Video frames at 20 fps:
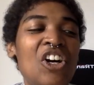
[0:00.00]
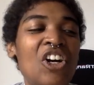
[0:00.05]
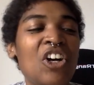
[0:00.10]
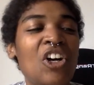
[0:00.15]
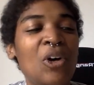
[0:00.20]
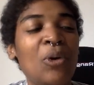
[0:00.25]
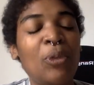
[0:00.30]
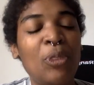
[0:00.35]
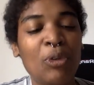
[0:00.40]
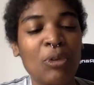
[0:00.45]

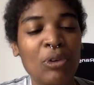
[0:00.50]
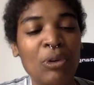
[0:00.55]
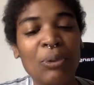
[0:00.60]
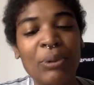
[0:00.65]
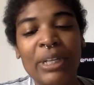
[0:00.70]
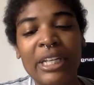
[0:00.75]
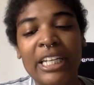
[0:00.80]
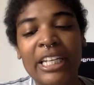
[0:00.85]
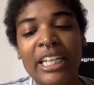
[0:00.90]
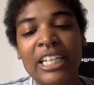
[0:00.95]
go through
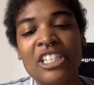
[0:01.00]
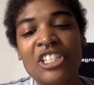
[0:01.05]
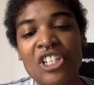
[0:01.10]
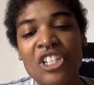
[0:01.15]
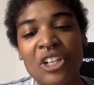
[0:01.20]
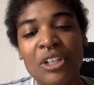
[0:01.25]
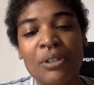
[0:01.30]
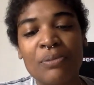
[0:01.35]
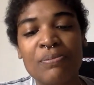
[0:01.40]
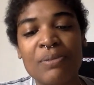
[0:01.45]
it in
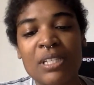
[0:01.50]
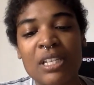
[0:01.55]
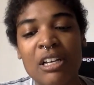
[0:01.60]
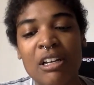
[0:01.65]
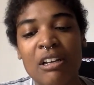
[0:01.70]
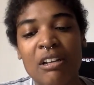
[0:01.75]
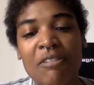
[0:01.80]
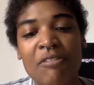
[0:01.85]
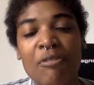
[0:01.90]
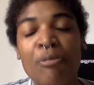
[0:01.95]
terms
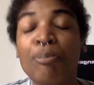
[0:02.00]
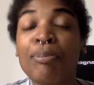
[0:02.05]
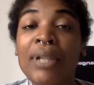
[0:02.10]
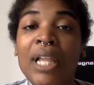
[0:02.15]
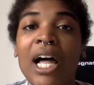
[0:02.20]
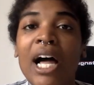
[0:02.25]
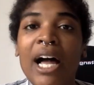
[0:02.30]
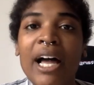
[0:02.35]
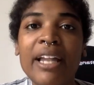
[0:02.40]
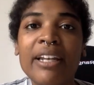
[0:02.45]
of
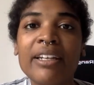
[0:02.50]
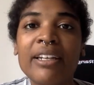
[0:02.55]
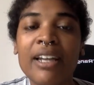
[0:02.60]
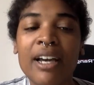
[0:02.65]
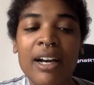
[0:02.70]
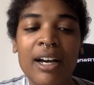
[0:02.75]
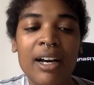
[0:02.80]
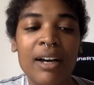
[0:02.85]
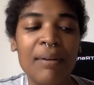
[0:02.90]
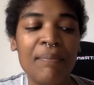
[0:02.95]
plot
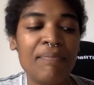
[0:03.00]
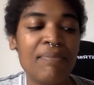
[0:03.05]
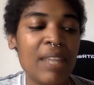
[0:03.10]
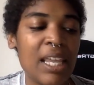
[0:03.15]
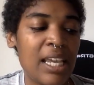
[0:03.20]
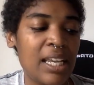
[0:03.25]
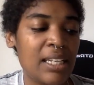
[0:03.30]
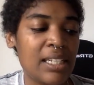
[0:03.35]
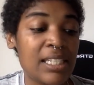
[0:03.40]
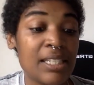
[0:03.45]

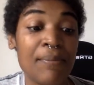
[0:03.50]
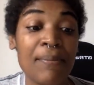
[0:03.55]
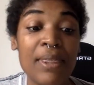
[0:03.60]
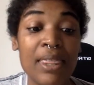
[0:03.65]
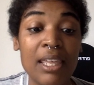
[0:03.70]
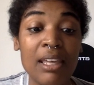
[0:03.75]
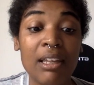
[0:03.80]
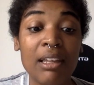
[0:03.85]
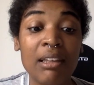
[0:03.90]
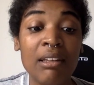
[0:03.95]
and some of
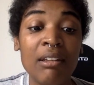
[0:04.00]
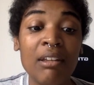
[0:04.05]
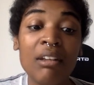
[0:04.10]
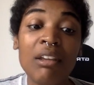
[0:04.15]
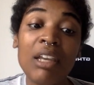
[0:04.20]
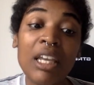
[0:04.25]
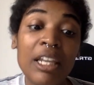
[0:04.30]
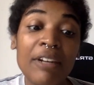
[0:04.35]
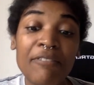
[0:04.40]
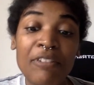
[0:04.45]
the
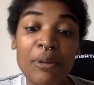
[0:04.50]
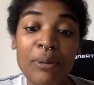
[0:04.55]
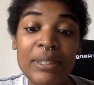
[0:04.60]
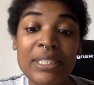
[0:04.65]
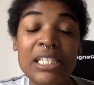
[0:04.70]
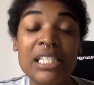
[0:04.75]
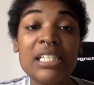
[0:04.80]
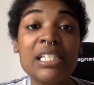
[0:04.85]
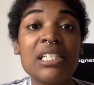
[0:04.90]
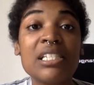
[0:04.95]

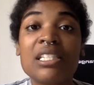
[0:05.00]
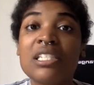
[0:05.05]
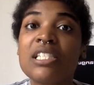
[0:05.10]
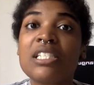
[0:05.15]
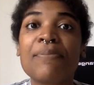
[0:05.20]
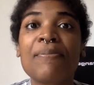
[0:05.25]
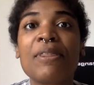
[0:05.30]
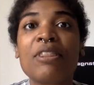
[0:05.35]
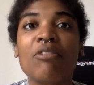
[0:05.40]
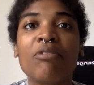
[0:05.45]
influences and
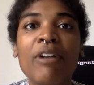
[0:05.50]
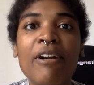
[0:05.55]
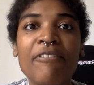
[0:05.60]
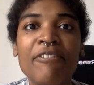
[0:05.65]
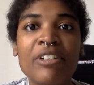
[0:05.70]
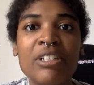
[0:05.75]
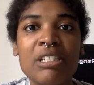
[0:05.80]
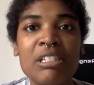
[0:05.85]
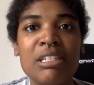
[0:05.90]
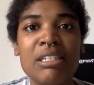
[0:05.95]
some of the
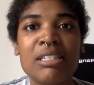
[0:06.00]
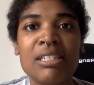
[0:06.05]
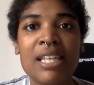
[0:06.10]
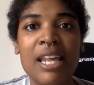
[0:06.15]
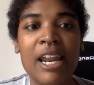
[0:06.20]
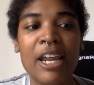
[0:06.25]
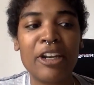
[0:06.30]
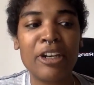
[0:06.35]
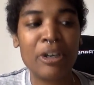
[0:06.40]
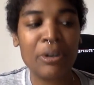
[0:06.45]
references that
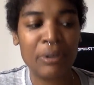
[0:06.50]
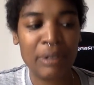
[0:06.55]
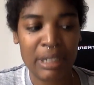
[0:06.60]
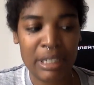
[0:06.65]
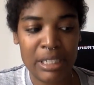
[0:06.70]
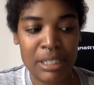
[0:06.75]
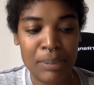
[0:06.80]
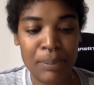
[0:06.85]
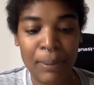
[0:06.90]
I noticed.